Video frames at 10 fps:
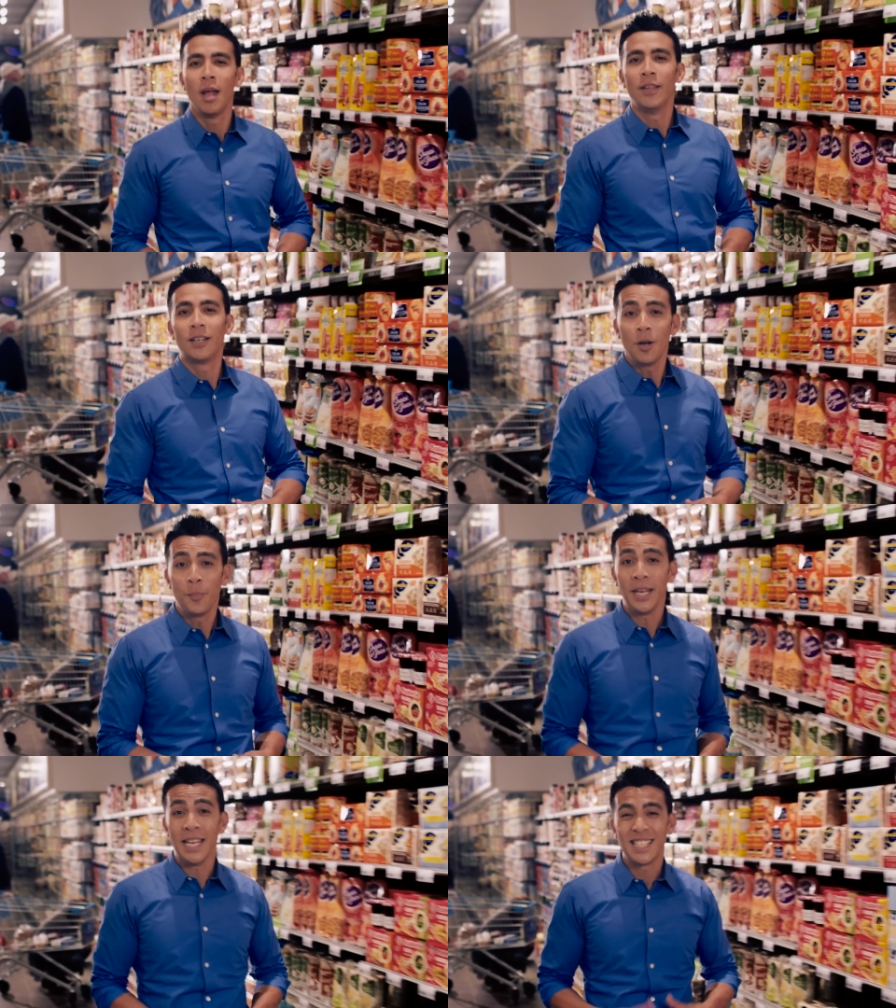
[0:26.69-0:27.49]
The
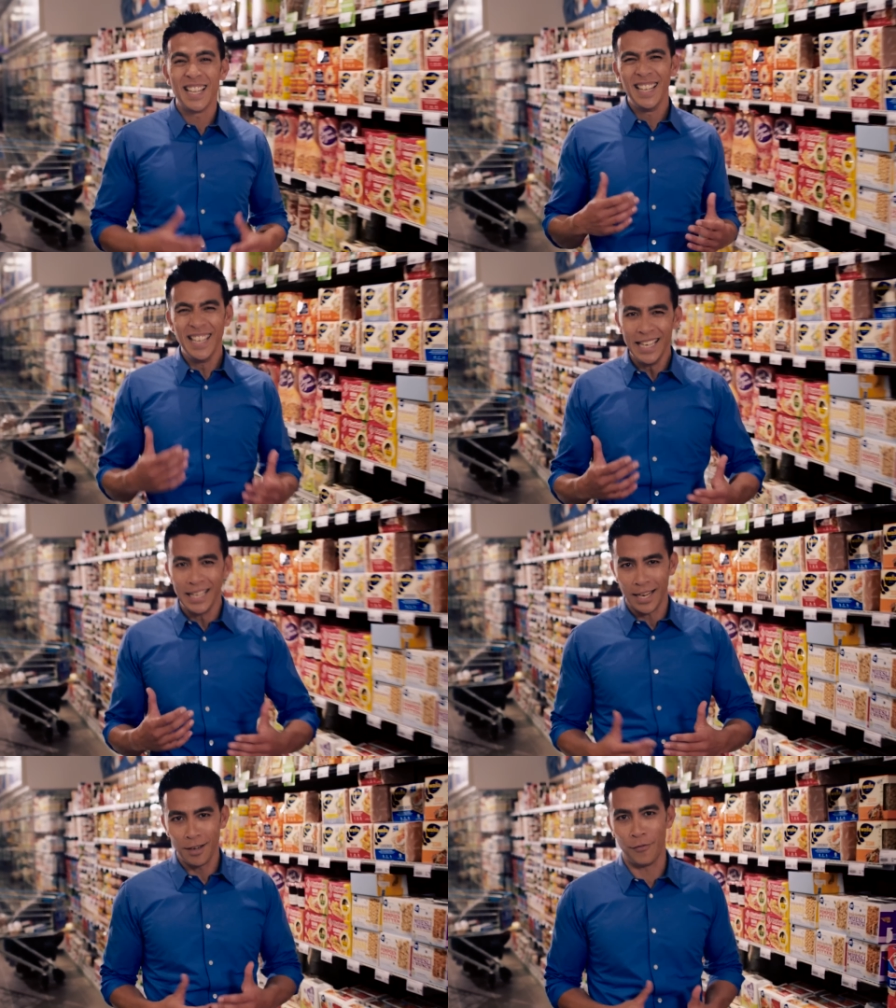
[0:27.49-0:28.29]
company is the leading
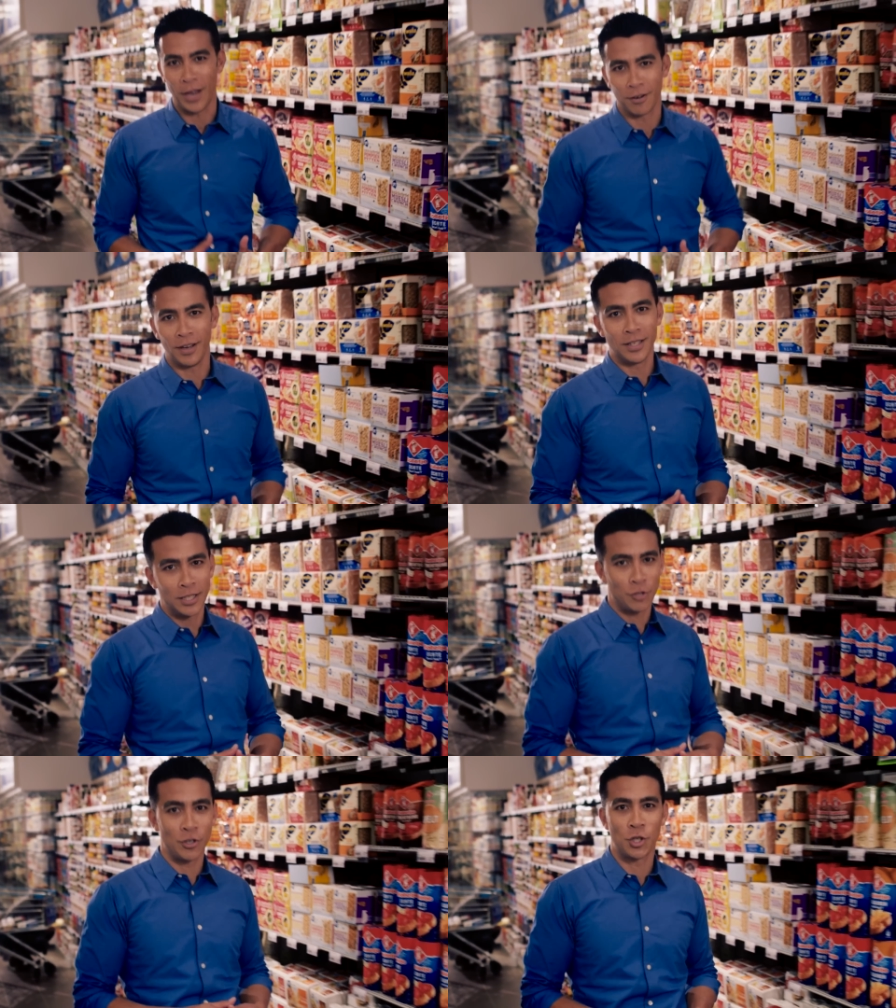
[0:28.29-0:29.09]
innovator in the
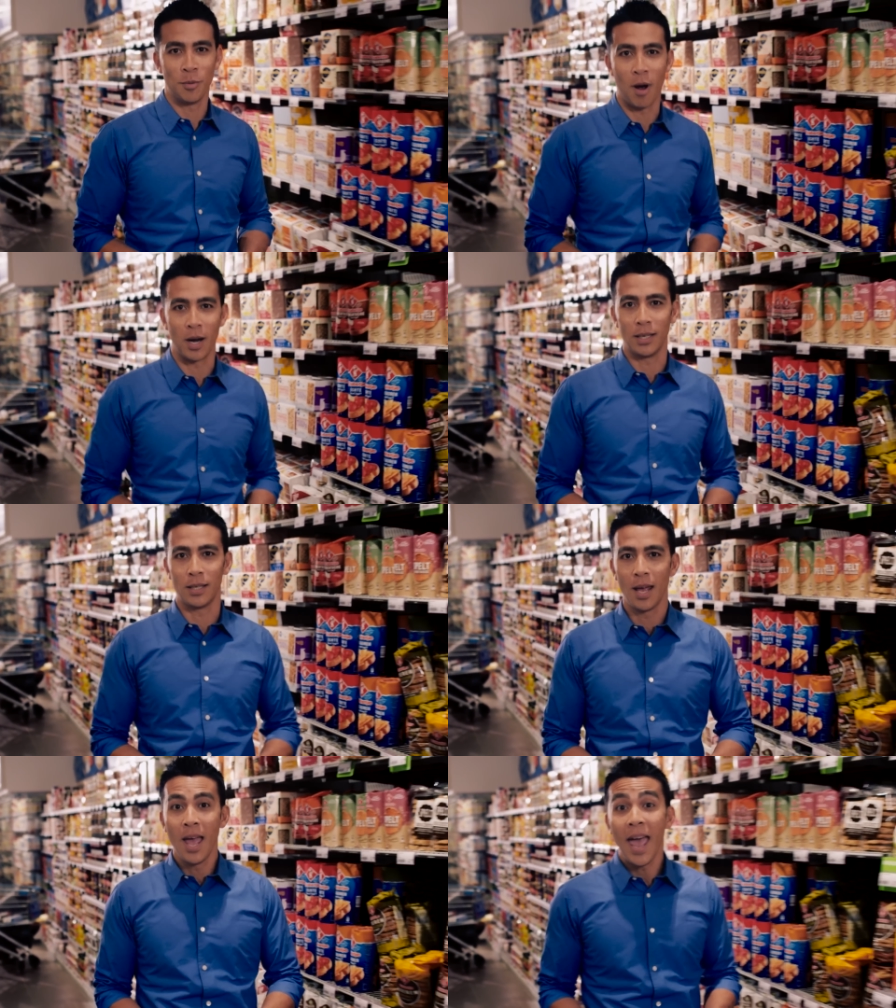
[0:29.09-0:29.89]
nutrition market
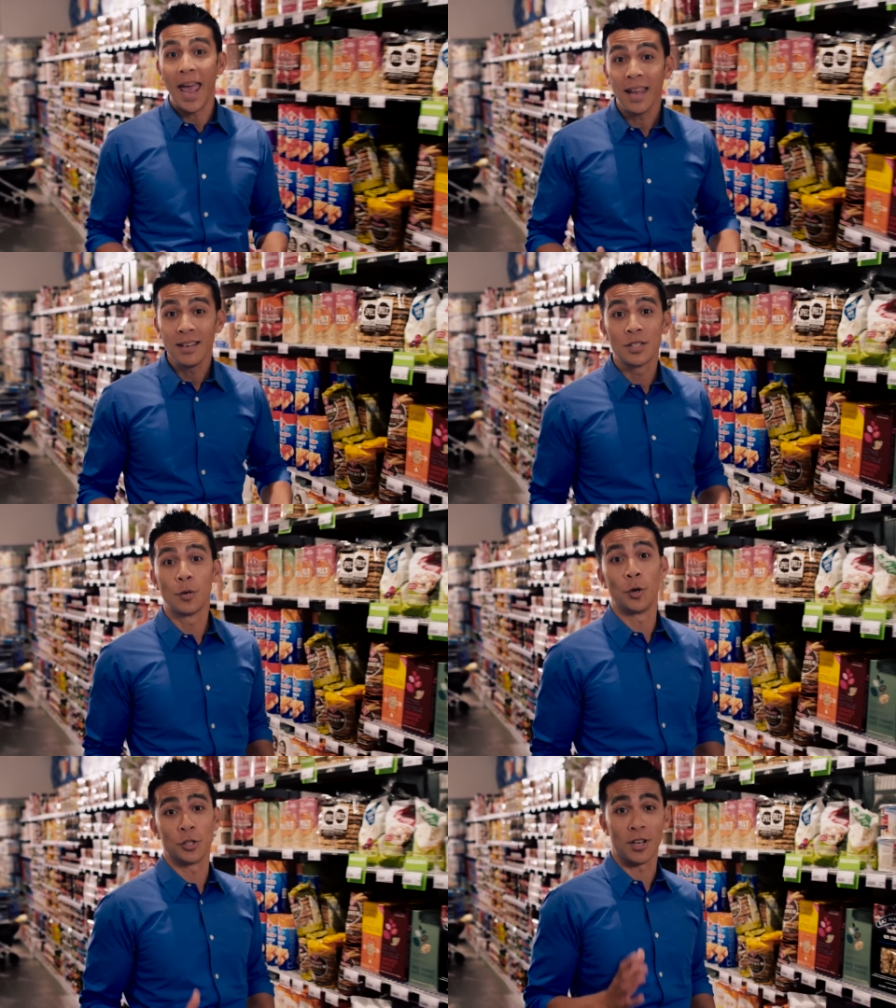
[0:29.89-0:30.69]
and is the
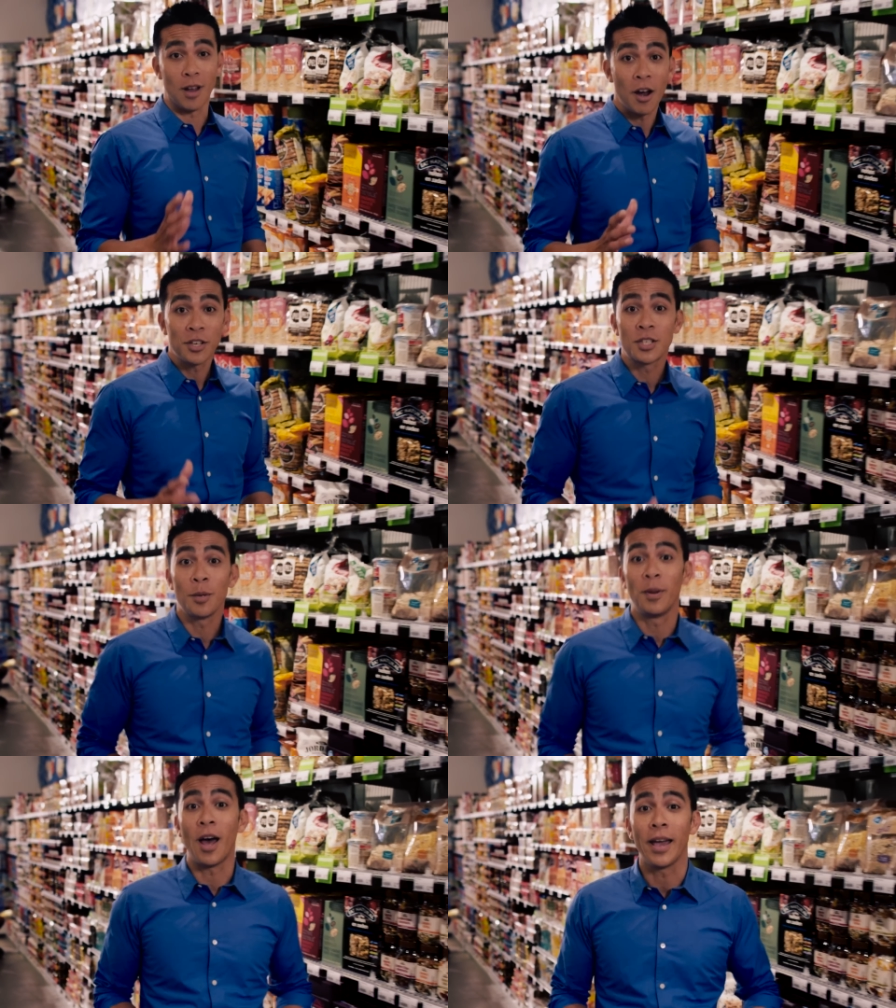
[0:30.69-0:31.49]
world's largest
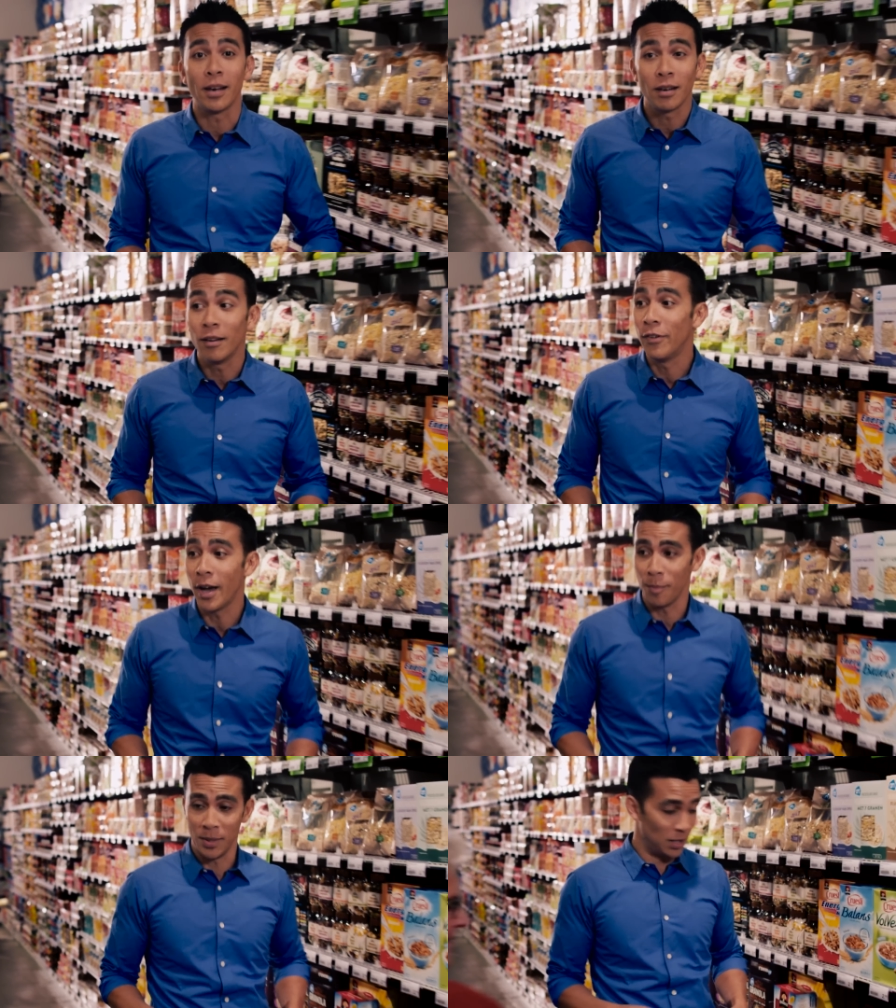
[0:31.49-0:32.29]
supplier of
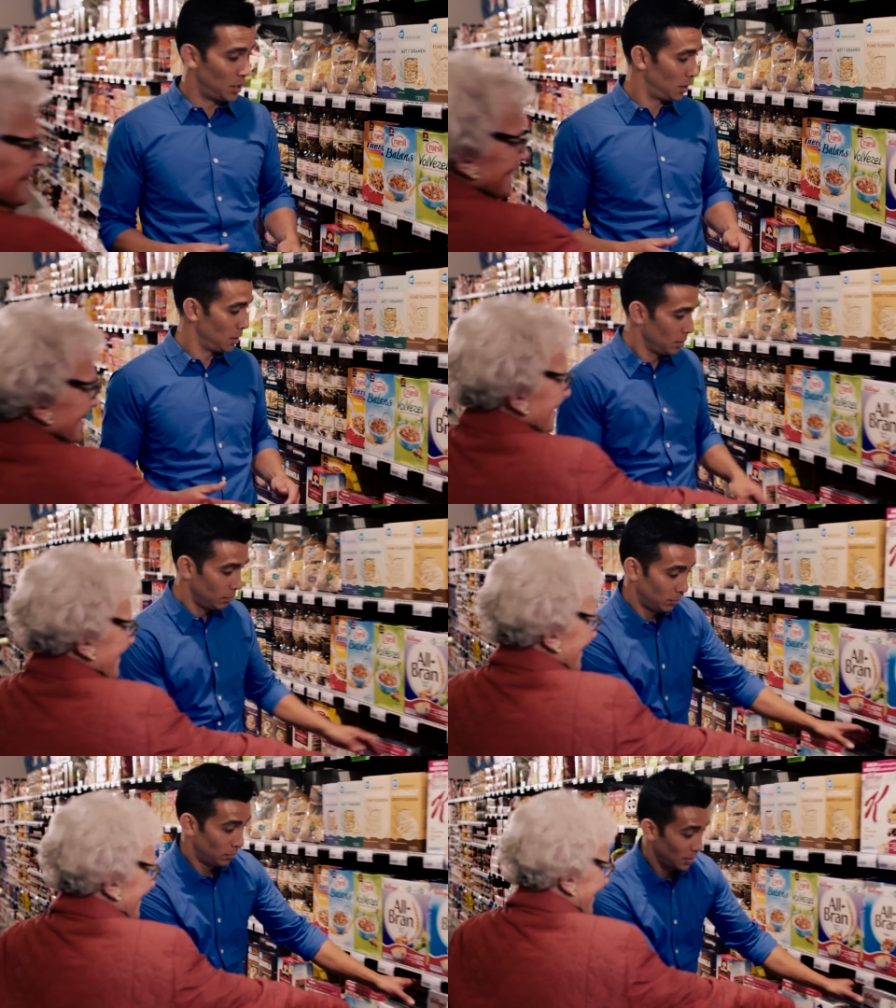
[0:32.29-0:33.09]
vitamins.
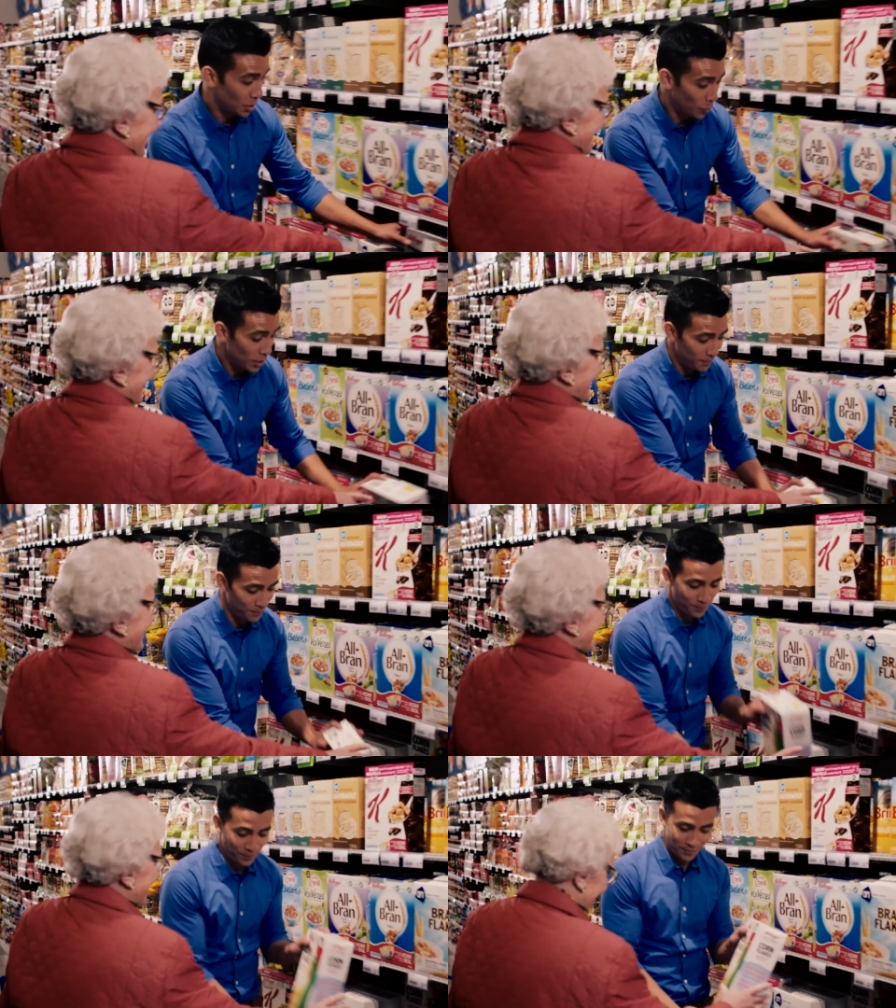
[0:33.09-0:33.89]
This one?
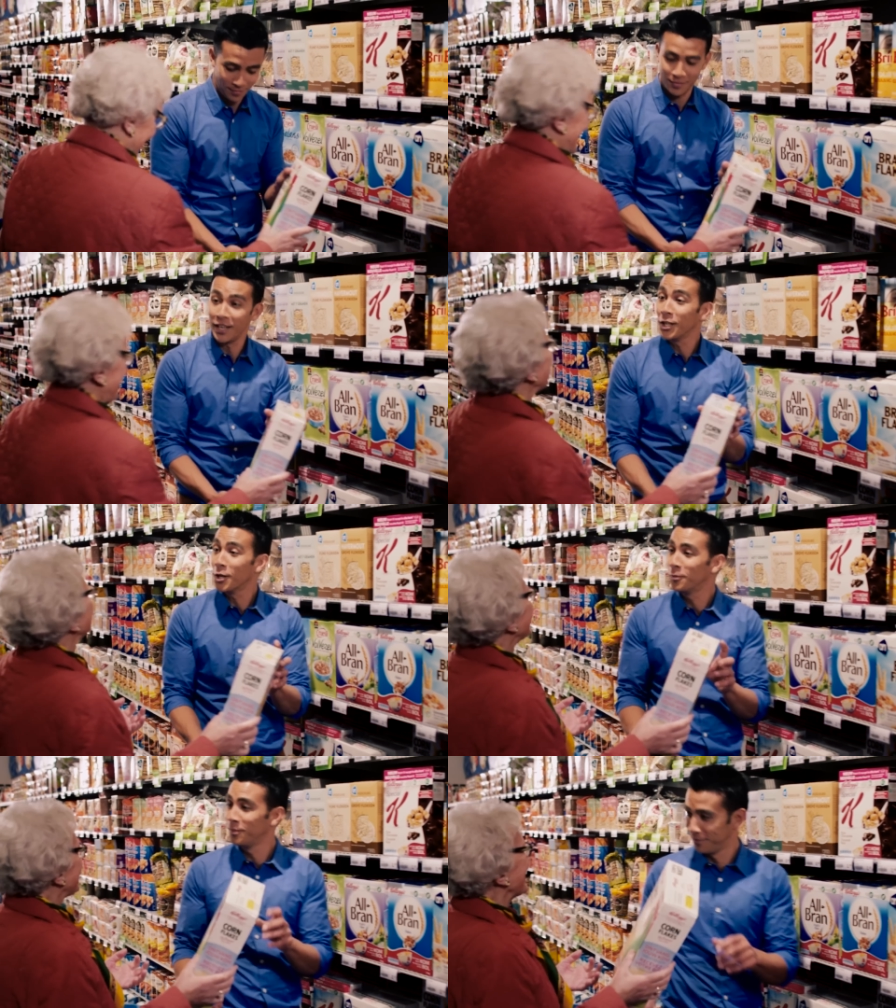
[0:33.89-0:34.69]
There you
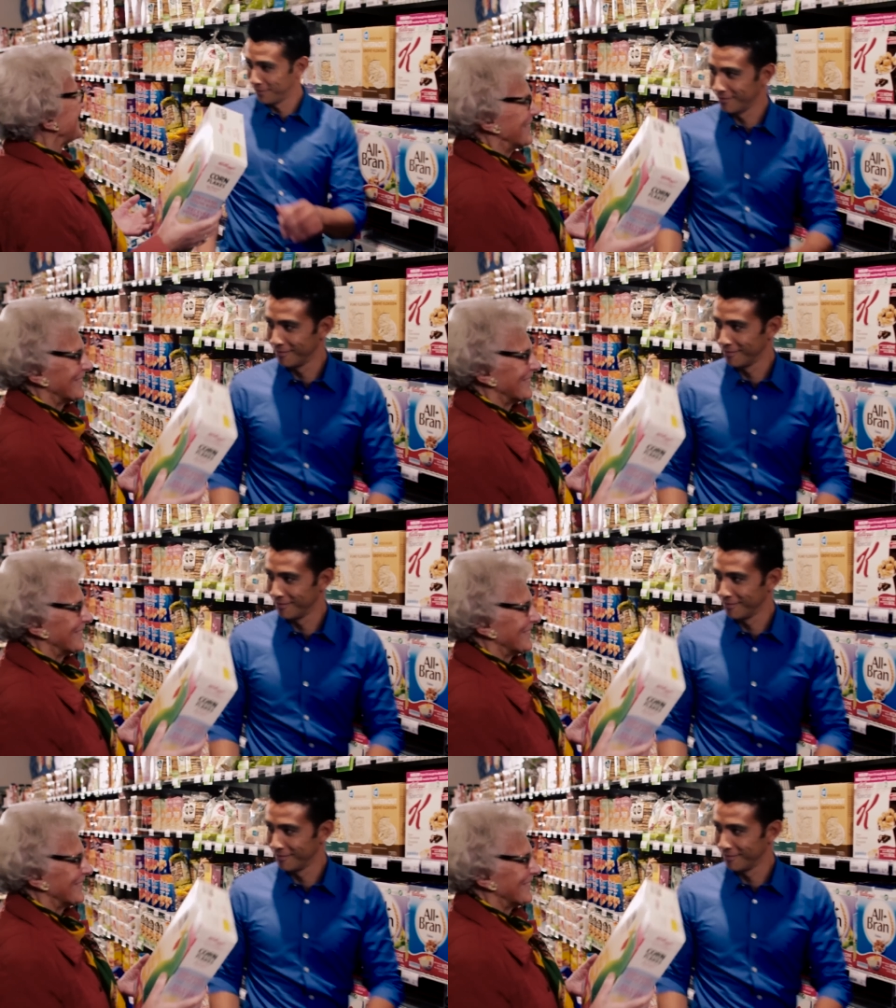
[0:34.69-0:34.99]
go. Thank